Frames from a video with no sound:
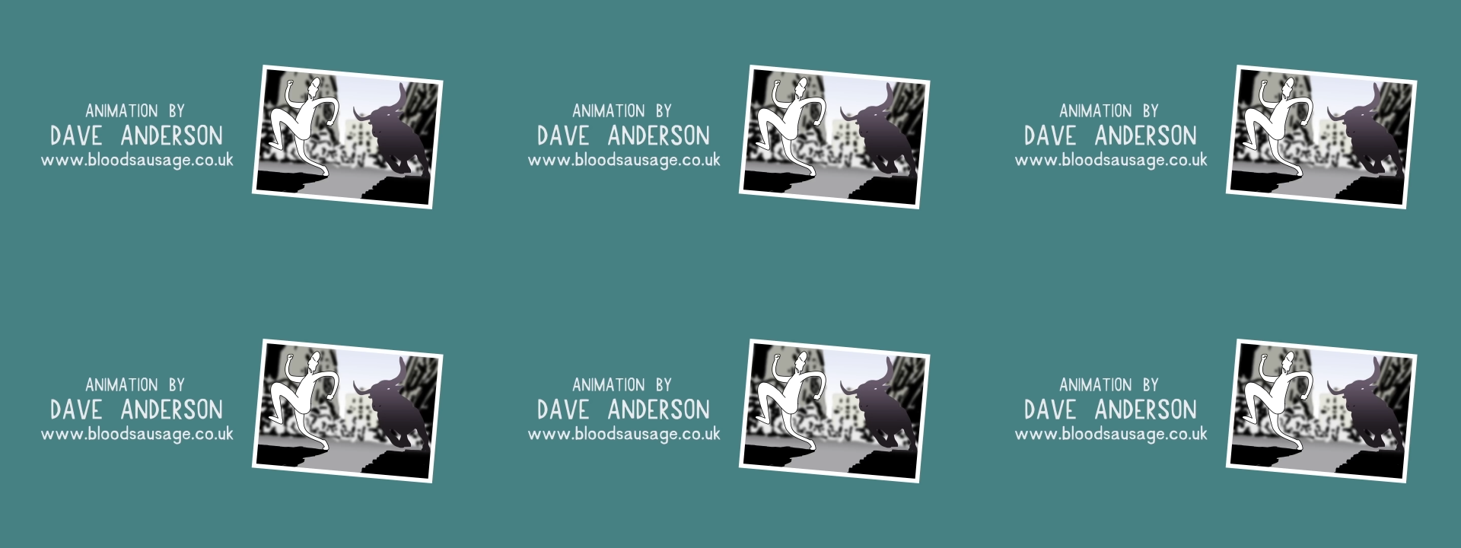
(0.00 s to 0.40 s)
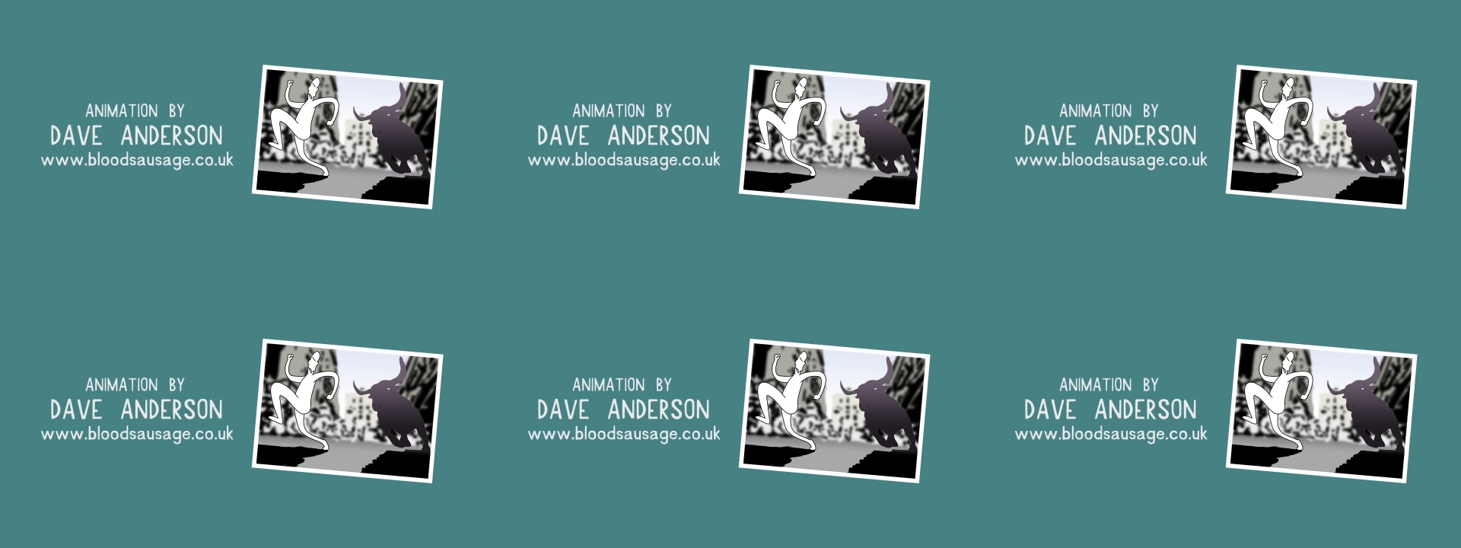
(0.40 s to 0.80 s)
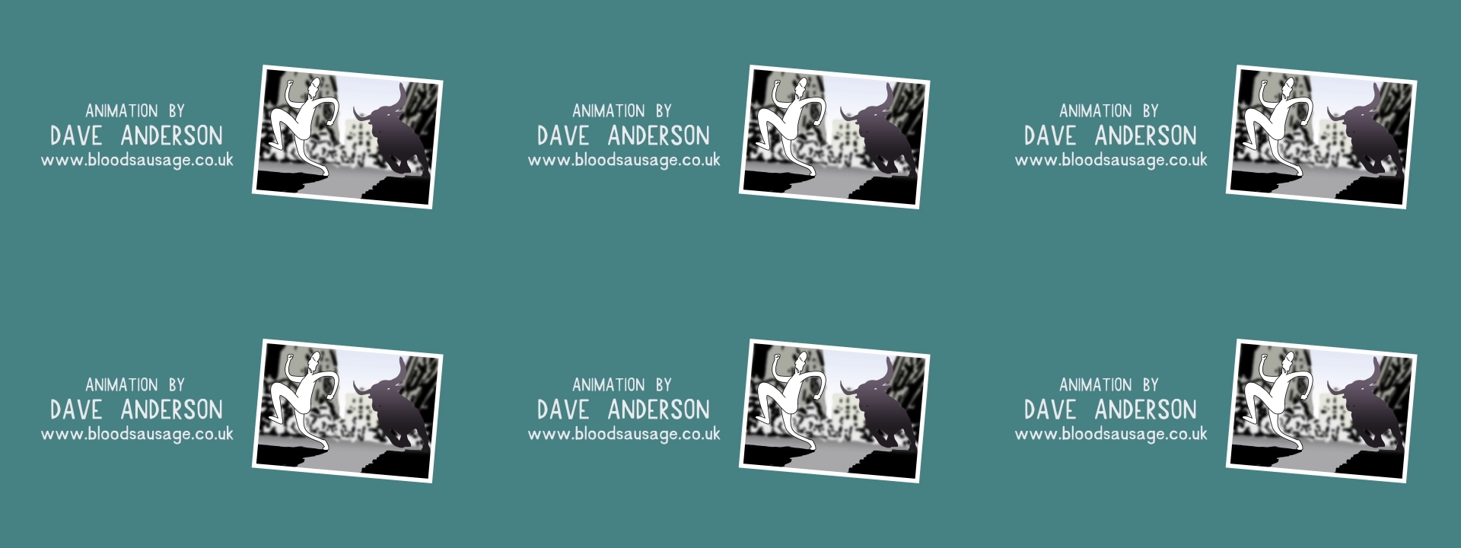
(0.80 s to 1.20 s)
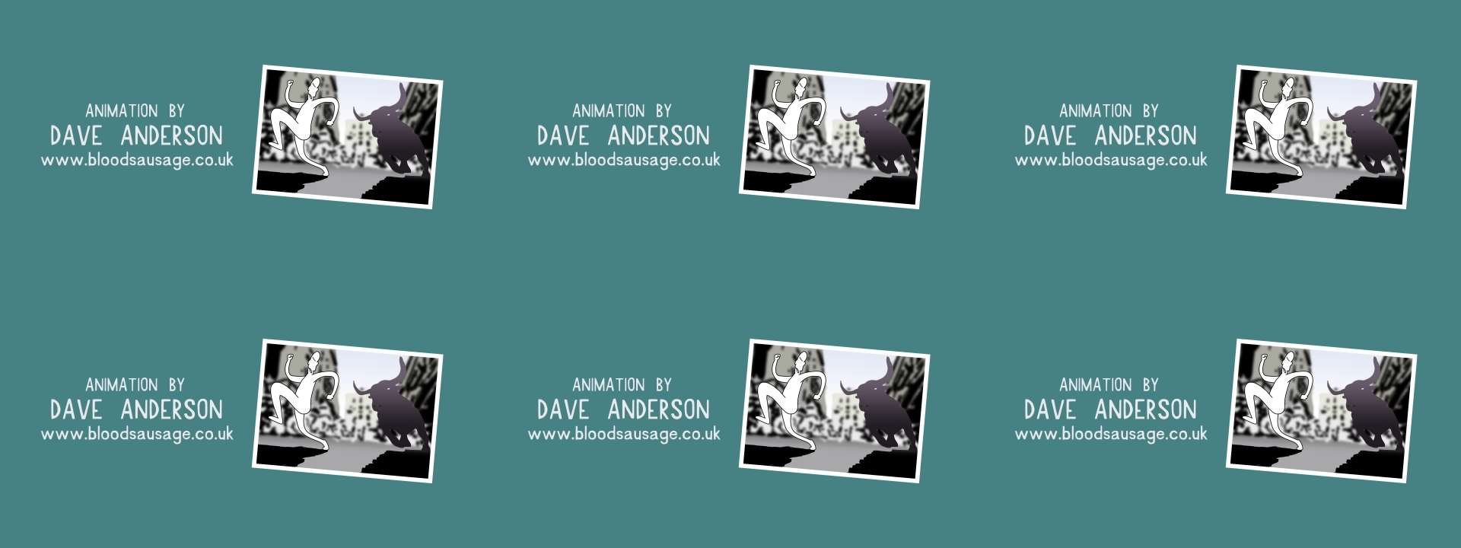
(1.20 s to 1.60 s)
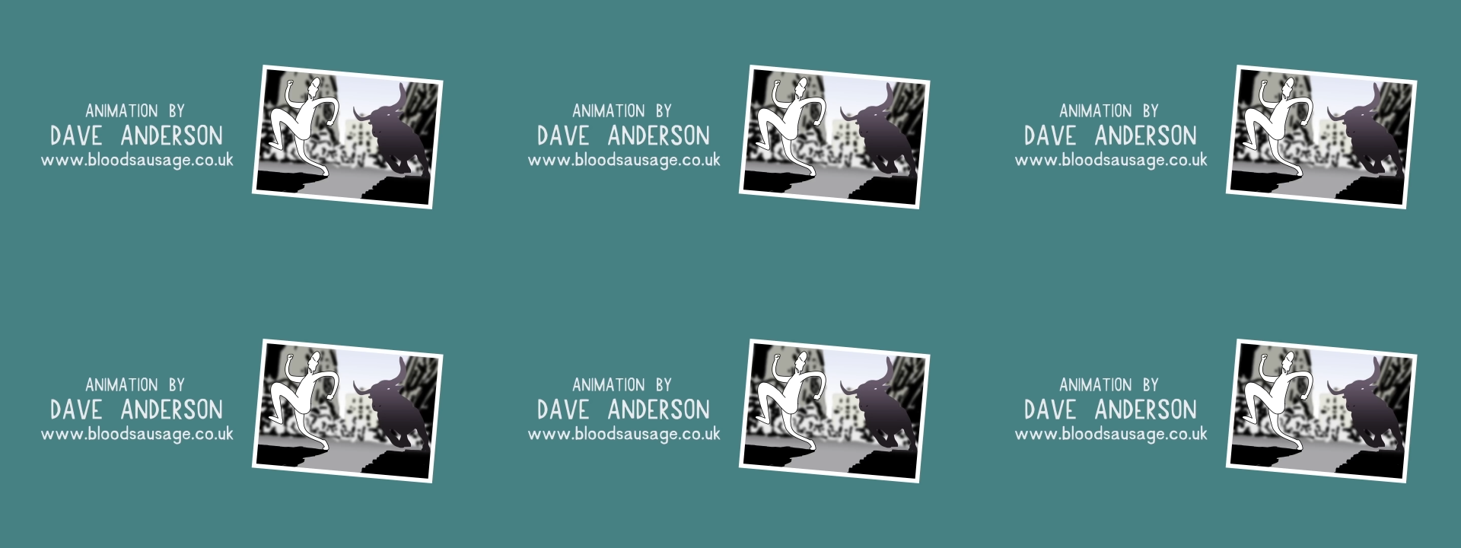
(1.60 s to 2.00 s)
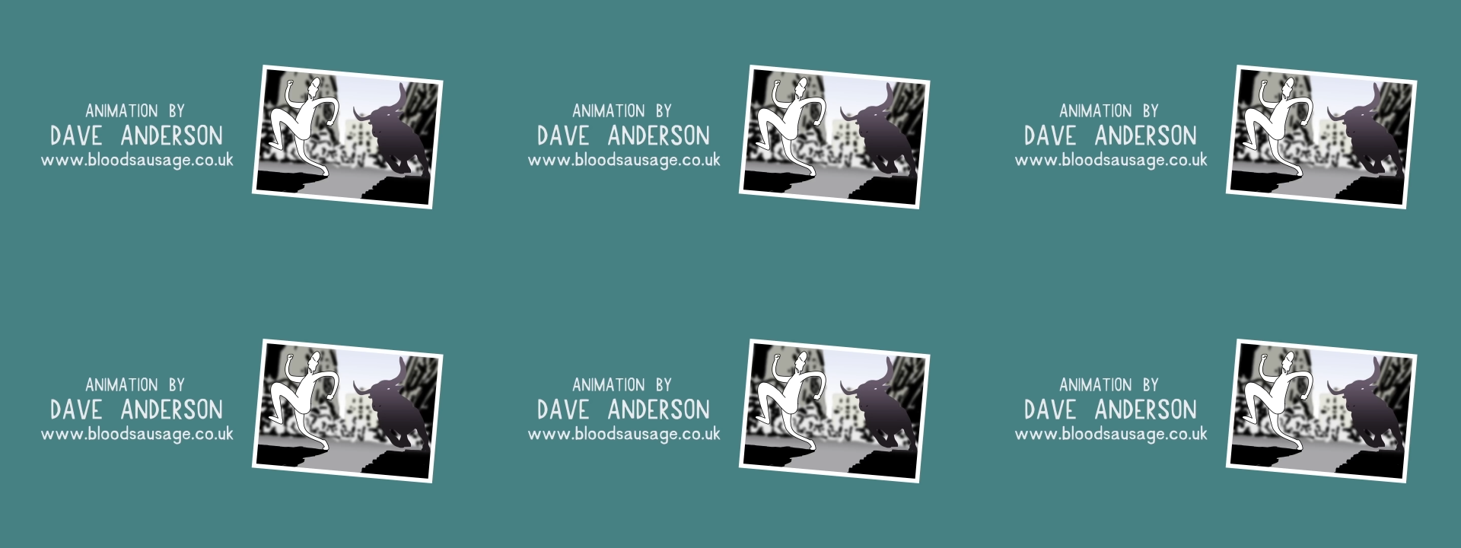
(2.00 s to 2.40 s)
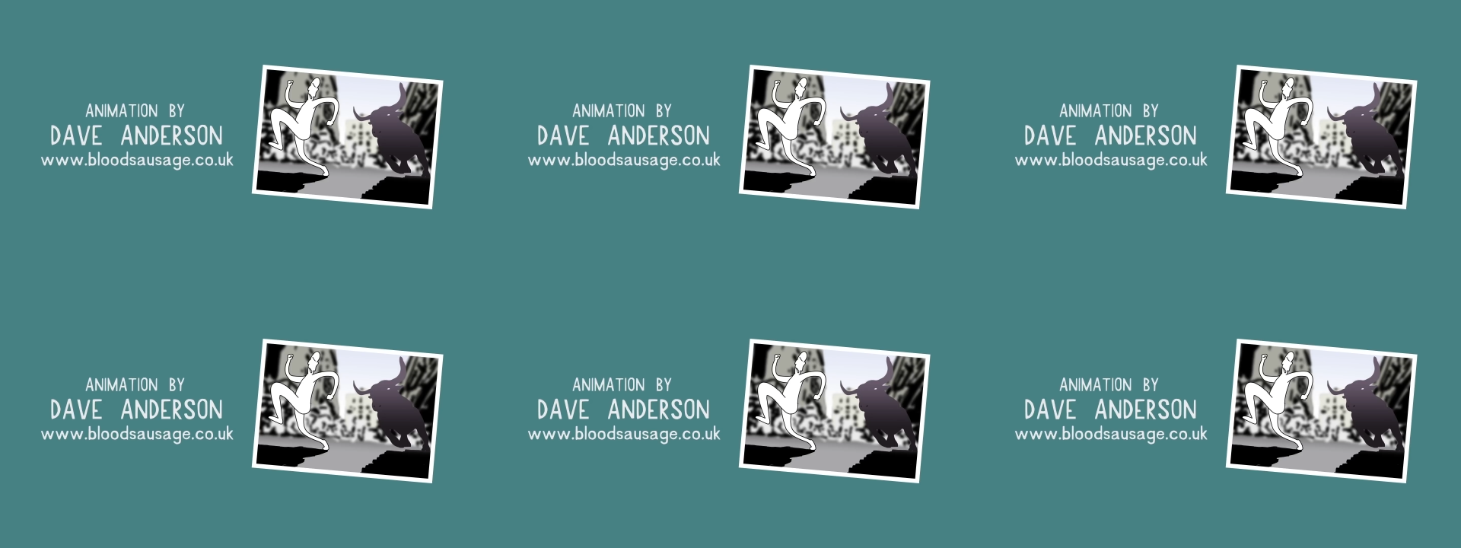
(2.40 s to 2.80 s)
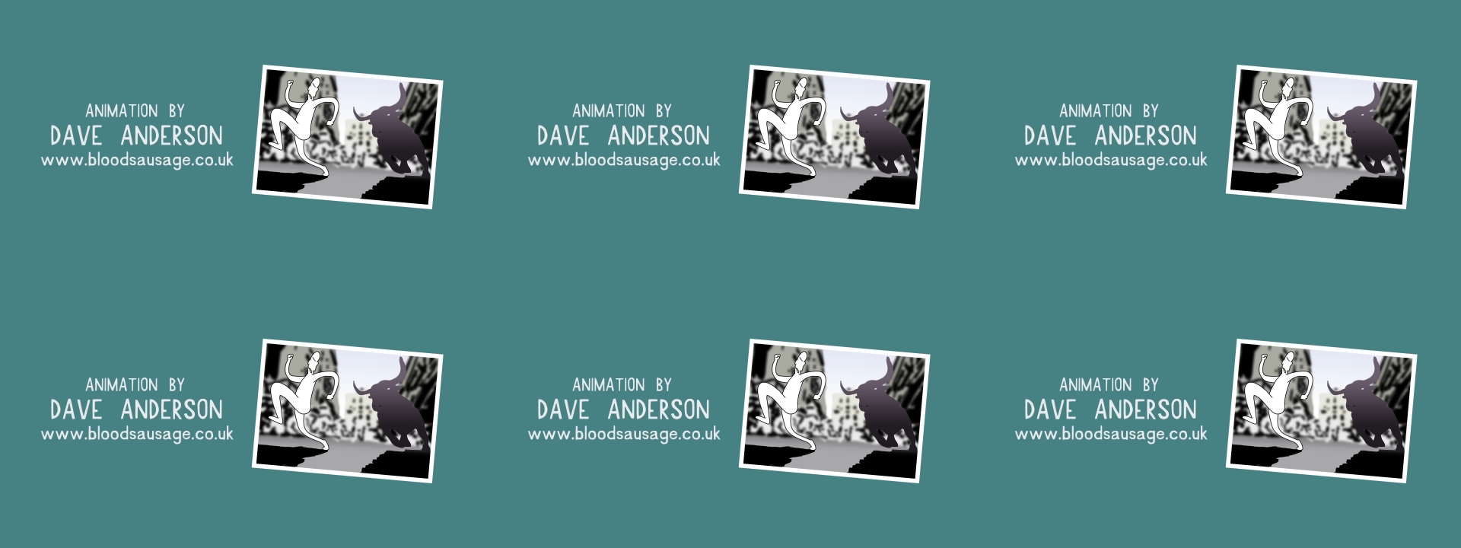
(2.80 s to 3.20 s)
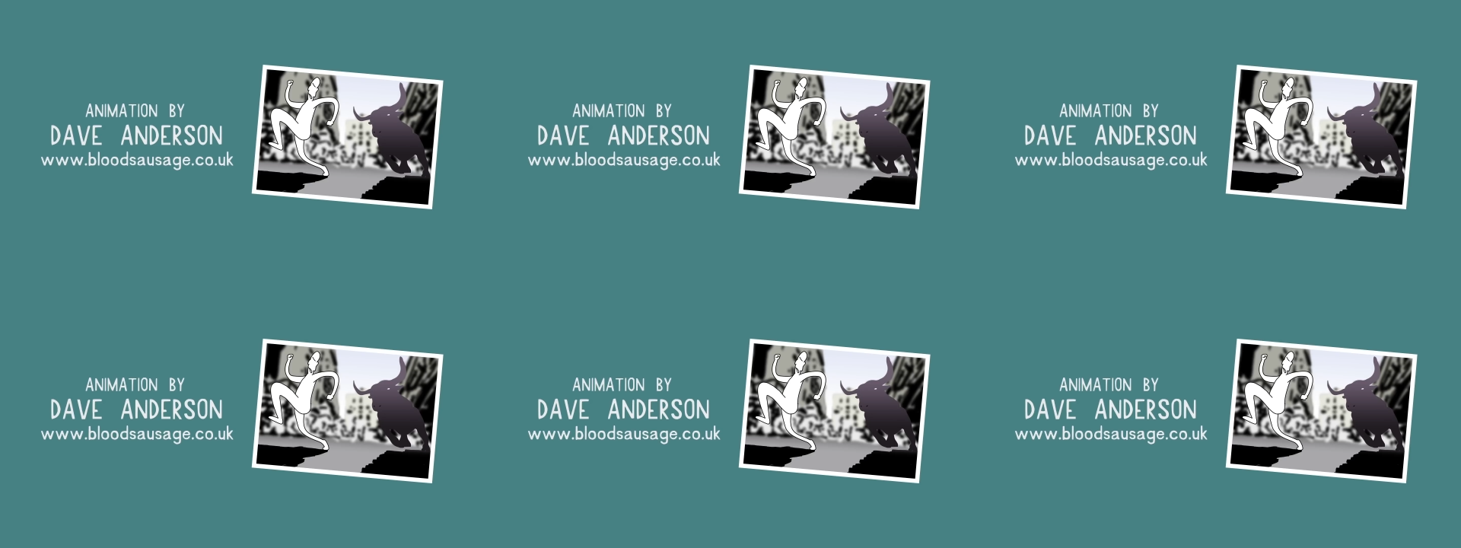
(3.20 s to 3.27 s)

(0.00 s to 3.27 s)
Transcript: Nobody's mouth can be seen.